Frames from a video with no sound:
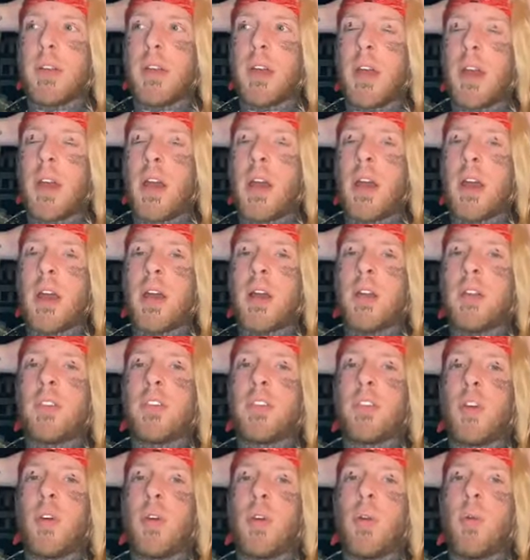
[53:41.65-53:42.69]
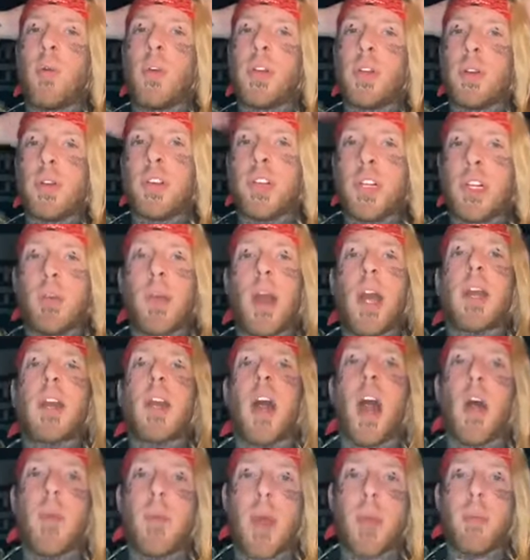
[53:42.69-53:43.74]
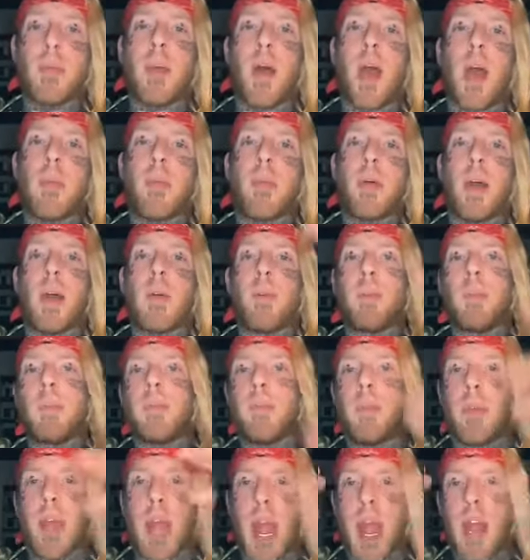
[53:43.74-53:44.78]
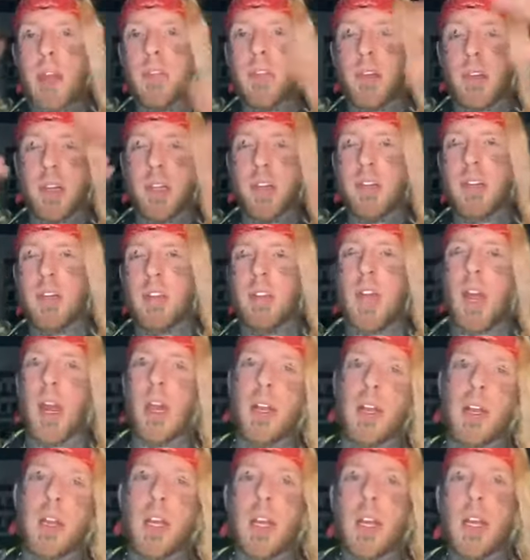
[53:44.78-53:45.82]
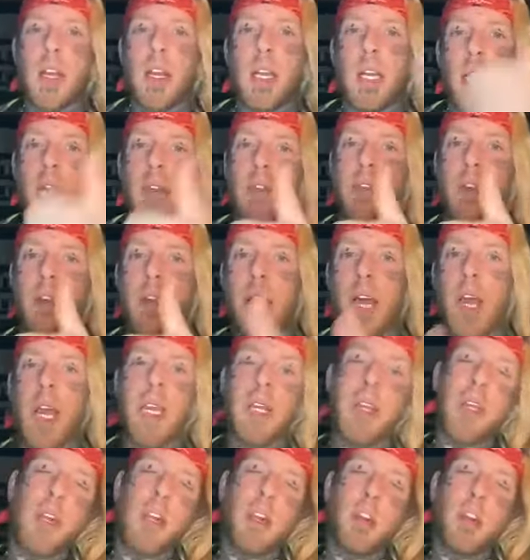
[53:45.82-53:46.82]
Uh, so when you see my comment pop up, after this is done, give it a like.